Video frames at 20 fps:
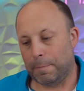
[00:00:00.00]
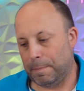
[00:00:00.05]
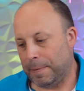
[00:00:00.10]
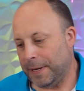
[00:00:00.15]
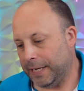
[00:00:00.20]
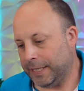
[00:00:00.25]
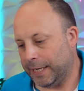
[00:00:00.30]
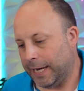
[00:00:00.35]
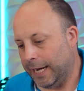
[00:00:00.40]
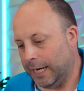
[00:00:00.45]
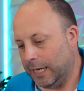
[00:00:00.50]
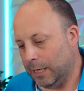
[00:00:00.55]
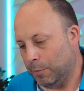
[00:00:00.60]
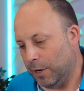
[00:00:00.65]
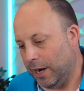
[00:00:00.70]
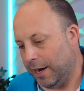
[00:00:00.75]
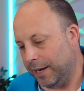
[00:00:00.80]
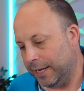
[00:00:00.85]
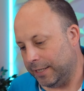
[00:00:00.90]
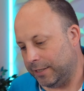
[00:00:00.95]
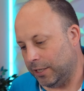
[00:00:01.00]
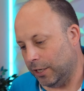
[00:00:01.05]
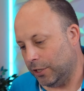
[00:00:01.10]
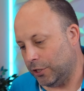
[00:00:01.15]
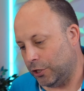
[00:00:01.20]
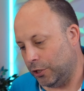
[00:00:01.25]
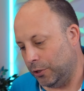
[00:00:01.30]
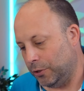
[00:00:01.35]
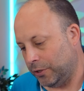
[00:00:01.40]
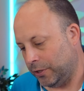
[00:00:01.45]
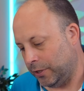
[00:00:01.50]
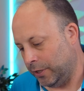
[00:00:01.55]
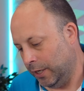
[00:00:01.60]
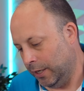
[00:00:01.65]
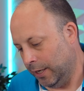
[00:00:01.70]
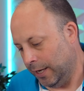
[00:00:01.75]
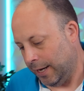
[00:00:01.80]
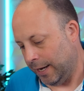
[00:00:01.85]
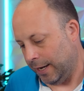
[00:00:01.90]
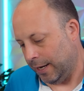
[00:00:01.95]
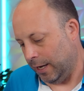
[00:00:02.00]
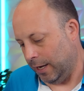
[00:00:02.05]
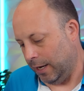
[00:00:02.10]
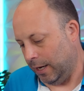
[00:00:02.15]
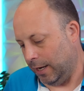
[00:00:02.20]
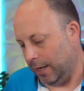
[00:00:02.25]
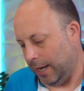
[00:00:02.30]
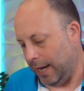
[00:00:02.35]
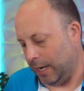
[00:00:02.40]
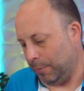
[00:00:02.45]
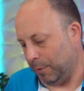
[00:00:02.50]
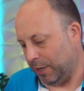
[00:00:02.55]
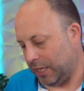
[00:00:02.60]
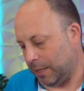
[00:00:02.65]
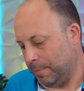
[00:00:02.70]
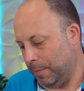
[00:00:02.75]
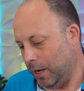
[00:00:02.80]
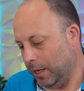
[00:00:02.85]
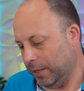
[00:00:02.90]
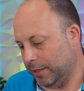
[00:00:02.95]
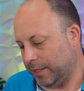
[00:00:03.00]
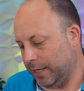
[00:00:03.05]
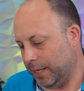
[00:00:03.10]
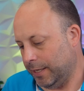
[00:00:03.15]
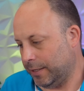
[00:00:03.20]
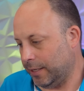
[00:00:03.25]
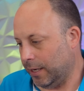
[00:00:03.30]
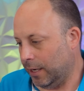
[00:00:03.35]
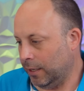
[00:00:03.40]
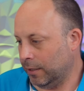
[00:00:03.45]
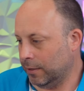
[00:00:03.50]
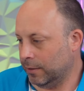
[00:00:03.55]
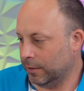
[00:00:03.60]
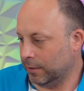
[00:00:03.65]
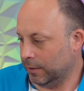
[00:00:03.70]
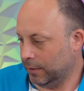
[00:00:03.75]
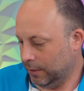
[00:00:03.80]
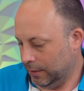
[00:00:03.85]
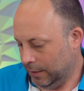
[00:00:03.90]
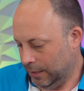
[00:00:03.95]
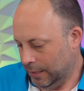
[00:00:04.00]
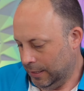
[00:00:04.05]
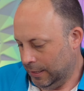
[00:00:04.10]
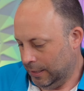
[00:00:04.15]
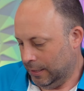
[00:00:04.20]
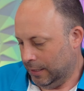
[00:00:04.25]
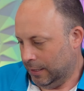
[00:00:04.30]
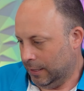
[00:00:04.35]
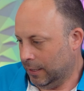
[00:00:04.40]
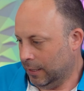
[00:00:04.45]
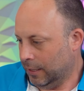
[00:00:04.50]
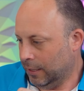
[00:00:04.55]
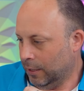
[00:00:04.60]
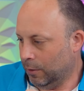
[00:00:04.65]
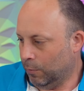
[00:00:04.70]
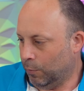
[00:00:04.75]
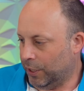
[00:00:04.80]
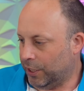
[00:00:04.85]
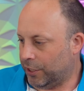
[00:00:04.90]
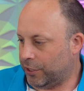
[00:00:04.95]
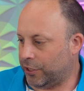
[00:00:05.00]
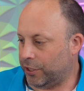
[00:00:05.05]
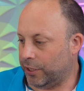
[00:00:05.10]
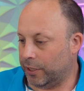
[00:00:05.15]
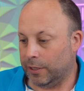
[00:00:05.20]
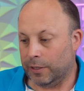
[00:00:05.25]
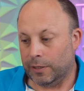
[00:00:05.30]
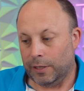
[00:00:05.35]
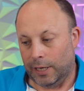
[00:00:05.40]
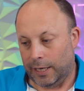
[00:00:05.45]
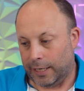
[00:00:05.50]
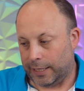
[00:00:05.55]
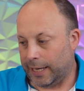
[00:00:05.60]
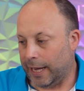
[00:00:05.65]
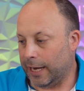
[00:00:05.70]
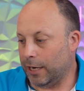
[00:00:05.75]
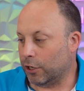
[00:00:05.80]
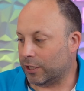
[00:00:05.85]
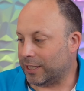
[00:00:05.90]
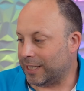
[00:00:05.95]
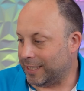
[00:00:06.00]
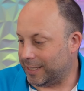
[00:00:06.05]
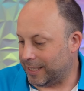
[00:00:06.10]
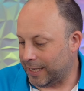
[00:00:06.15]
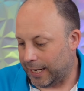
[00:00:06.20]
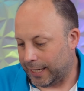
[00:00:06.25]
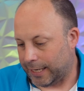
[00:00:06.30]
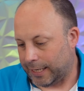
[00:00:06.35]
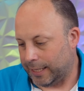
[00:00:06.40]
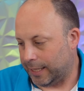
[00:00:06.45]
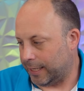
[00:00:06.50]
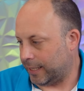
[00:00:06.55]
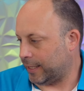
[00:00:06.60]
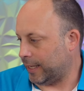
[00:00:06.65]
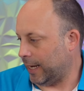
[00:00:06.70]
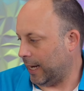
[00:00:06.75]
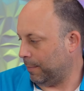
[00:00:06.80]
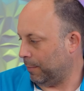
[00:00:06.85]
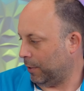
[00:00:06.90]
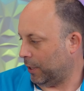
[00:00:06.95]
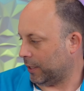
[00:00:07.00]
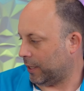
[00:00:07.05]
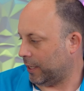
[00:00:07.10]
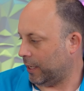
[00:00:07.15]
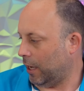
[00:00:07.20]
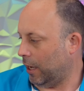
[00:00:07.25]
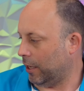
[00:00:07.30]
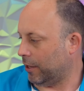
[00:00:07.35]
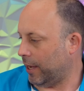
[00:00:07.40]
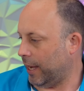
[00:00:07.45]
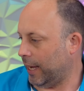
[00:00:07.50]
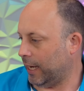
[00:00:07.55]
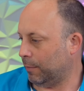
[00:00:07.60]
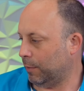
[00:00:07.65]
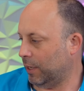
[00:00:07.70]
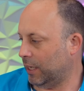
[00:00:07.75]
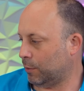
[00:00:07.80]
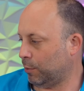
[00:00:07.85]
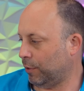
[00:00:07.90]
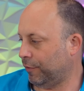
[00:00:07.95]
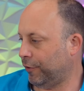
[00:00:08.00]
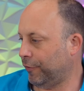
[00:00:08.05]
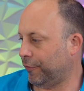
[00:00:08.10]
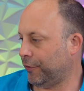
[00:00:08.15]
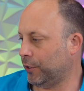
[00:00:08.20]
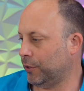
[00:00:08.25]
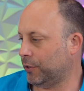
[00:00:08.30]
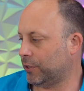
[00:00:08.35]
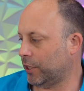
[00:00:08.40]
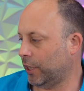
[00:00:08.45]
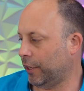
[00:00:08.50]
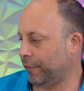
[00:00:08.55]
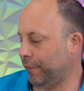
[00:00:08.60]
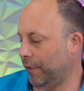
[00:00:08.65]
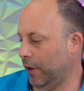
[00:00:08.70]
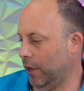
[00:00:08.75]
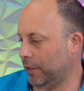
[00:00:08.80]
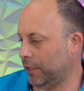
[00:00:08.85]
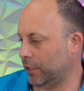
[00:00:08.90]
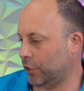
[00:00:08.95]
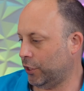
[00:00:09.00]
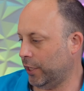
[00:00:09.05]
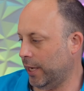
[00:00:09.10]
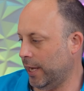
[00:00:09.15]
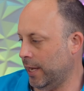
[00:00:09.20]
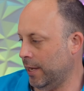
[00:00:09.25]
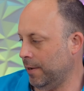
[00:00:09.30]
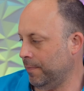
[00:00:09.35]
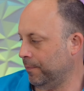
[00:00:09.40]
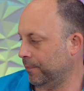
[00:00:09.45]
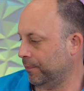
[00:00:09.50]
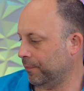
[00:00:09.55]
being Alienware, it does use Alienware Command Center, which again looks exactly the same like the other Alienwares we've reviewed so far this year.